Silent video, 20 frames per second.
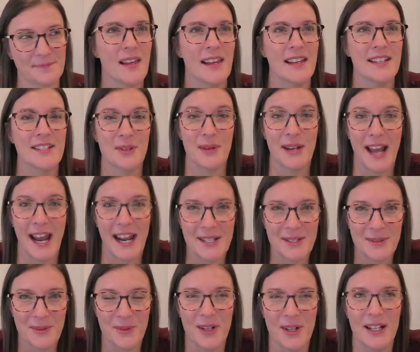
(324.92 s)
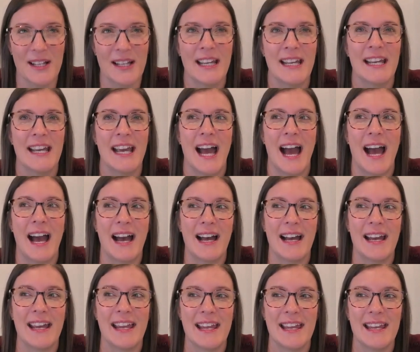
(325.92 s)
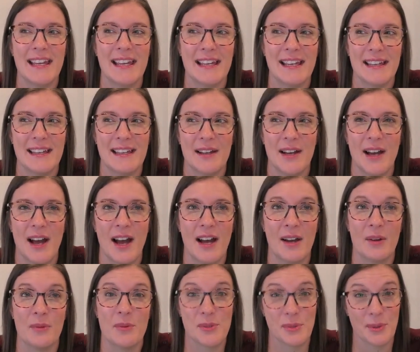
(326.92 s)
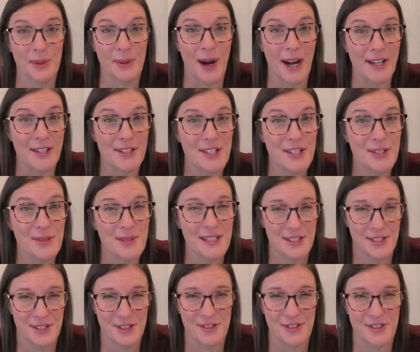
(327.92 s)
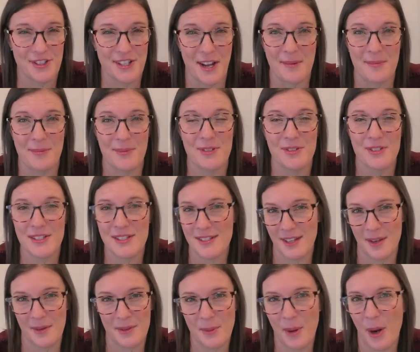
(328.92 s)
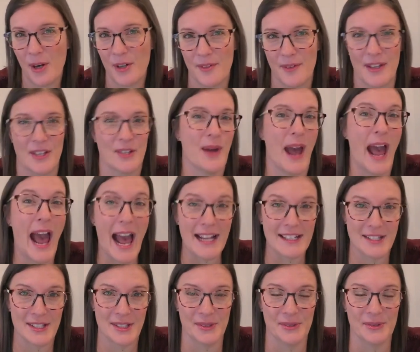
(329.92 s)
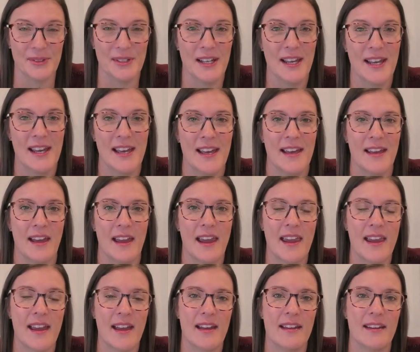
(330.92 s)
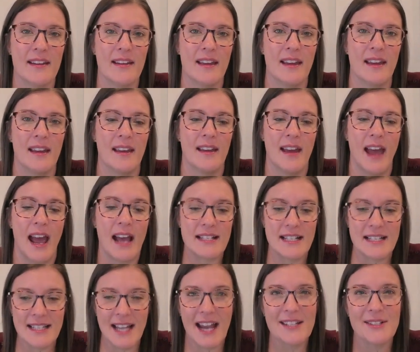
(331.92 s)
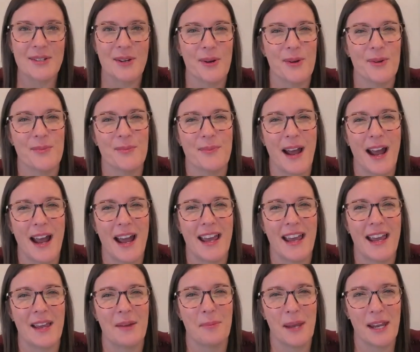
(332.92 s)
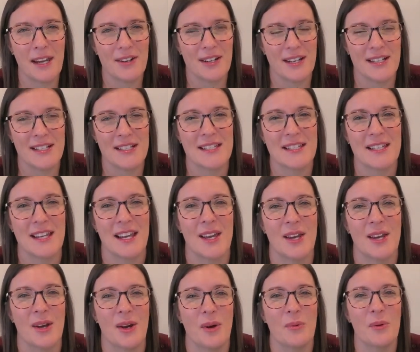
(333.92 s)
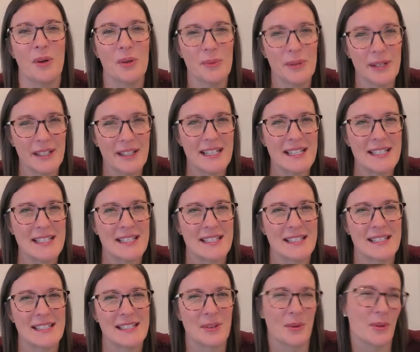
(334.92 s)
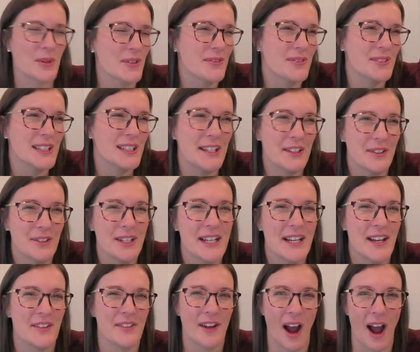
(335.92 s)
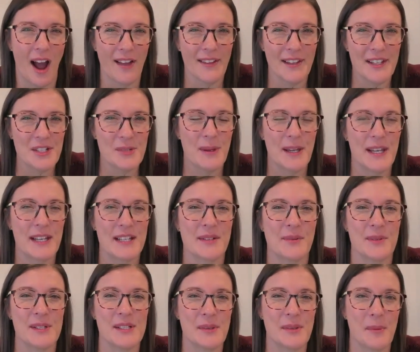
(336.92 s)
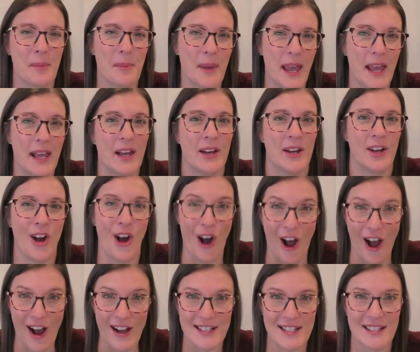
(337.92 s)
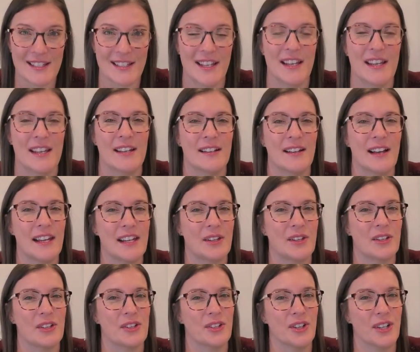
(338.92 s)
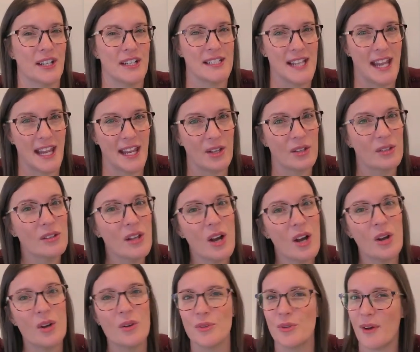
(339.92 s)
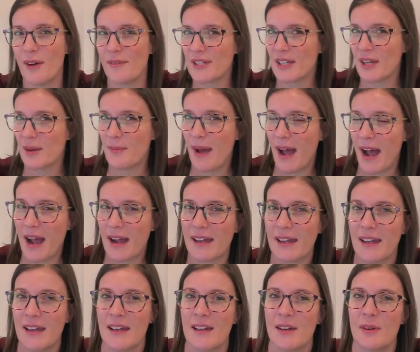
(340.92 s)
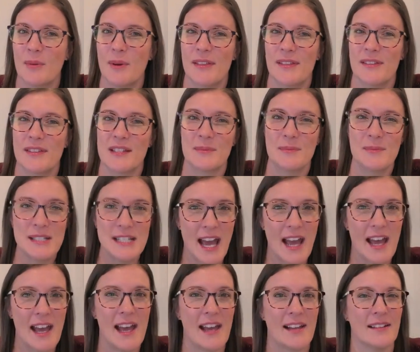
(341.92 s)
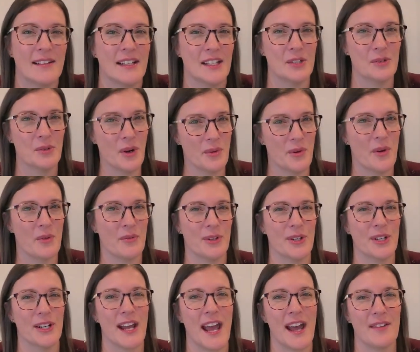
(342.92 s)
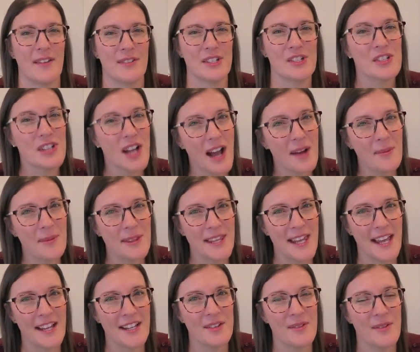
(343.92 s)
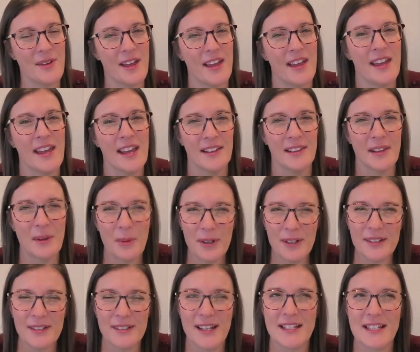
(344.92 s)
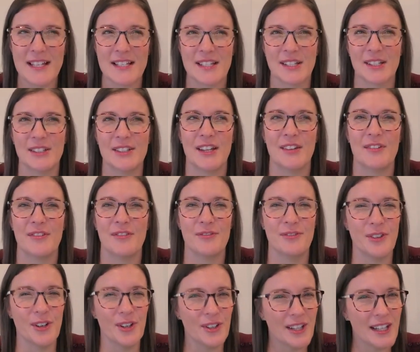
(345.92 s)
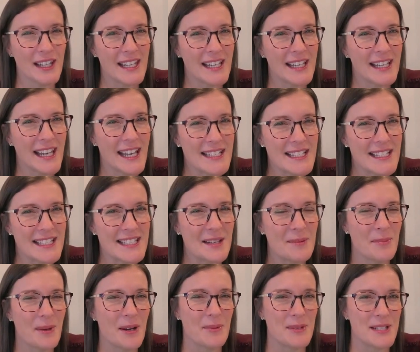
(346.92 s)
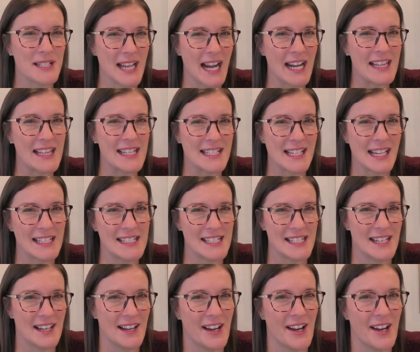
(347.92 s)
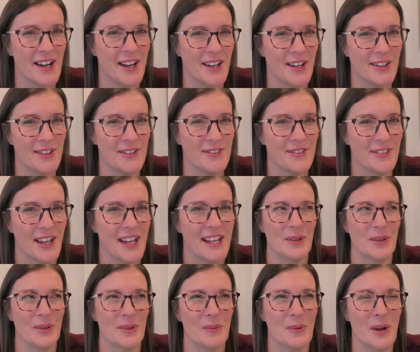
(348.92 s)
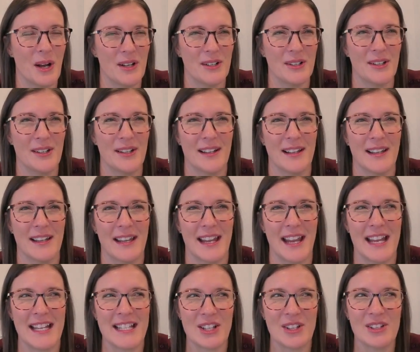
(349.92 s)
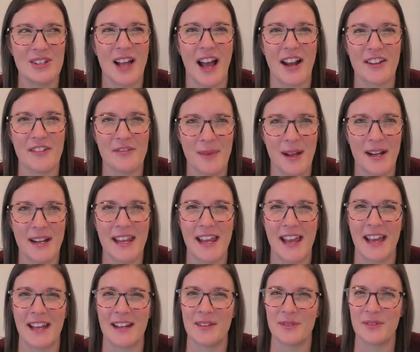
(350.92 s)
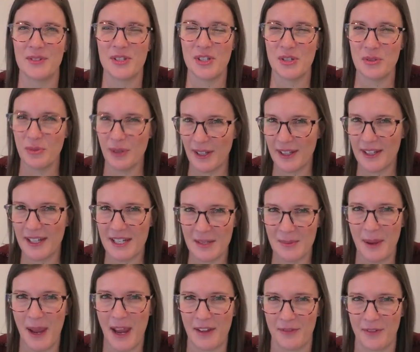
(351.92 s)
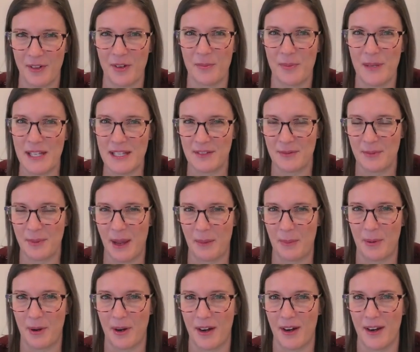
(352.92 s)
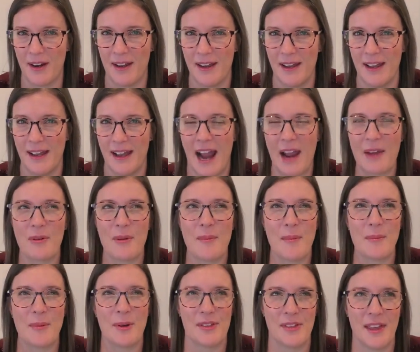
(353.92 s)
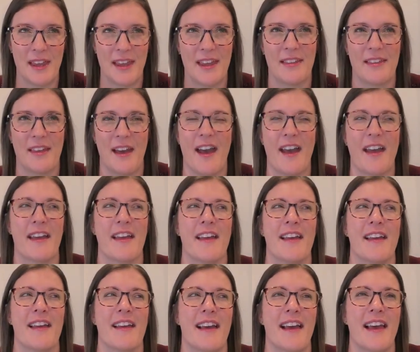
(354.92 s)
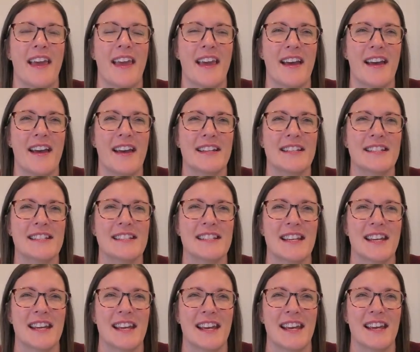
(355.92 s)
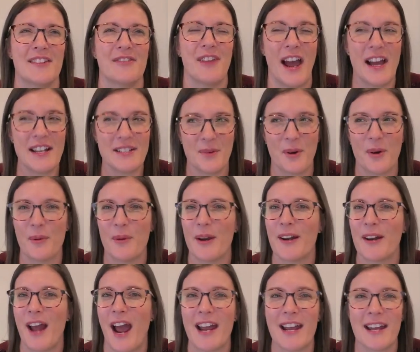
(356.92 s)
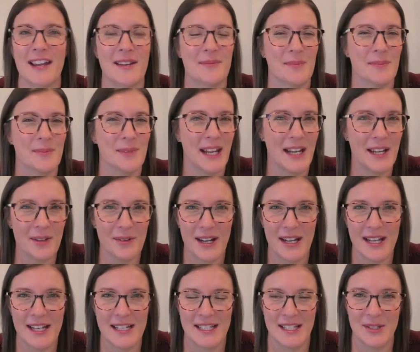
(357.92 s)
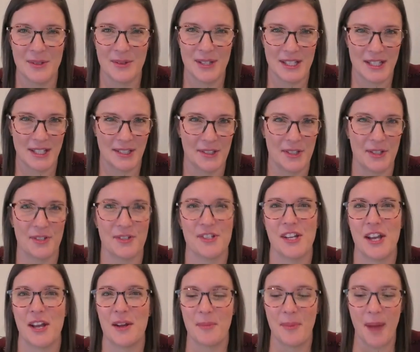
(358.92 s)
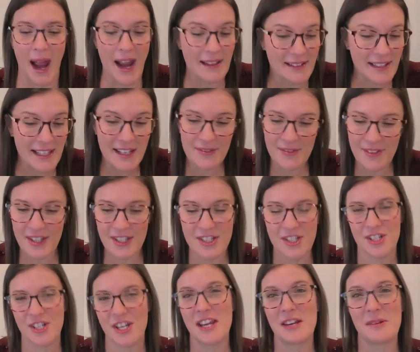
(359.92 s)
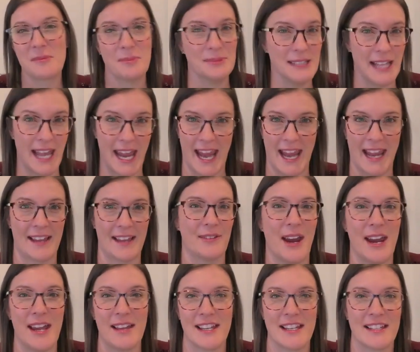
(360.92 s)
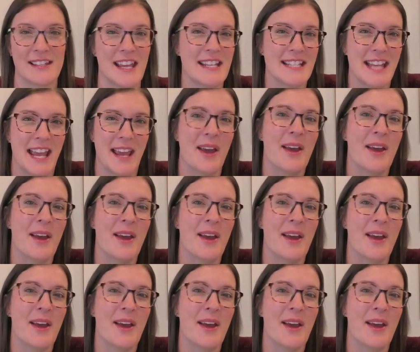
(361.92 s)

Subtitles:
So in high school, I was required to do an internship. It was part of it. You had to. And as a side note, my parents were really sort of leery of college because it was a big cost. Like, you're going to take a loan, you have to come back with some debt. Like, you don't know if you're going to have a job at the end of it. They weren't necessarily fully against it, but it was kind of this idea of, well, it's a lot of money. And do you really need to pay for a piece of paper? I remember thinking that. And fast forward, I'm getting ready to do this internship. I leave the sheet blank, right? Like, they say,